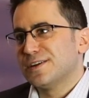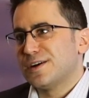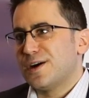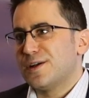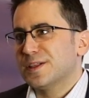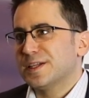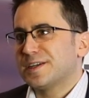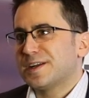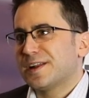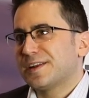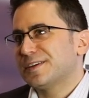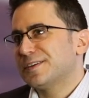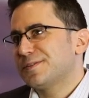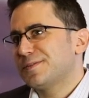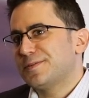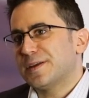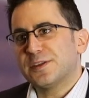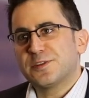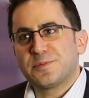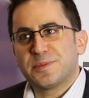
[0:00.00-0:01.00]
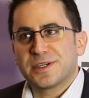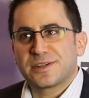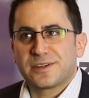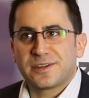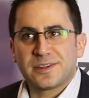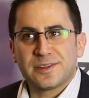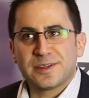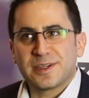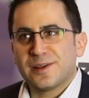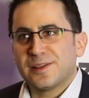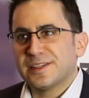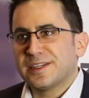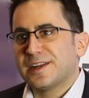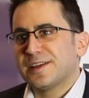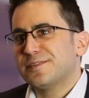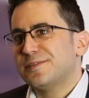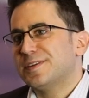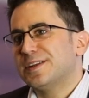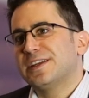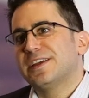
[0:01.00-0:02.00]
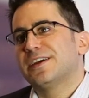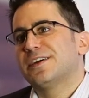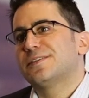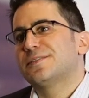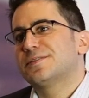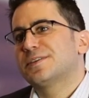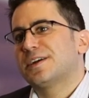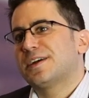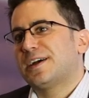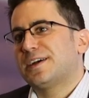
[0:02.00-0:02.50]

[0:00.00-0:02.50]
all in on a Facebook or going all in on video.